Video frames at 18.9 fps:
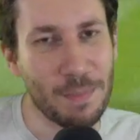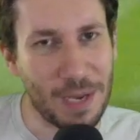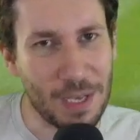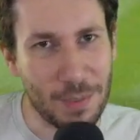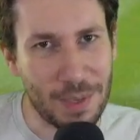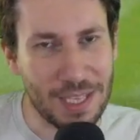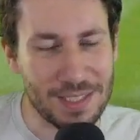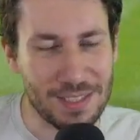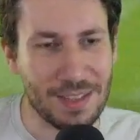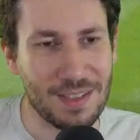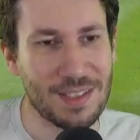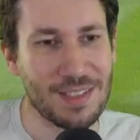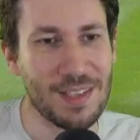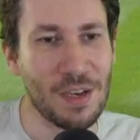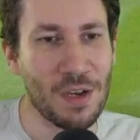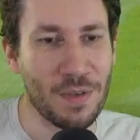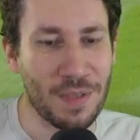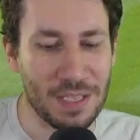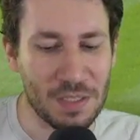by the way, that's not the
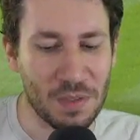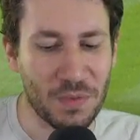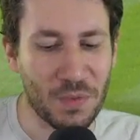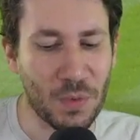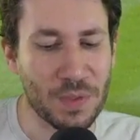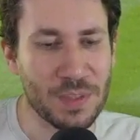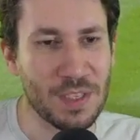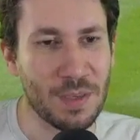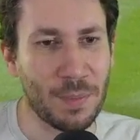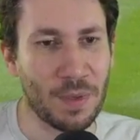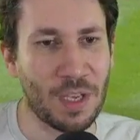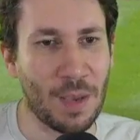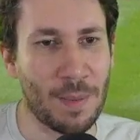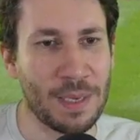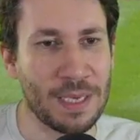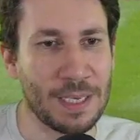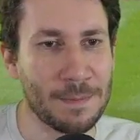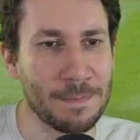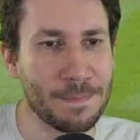sinker. That's the four-seamer
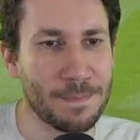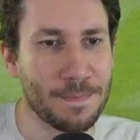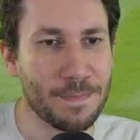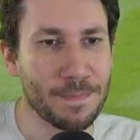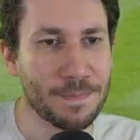coming in.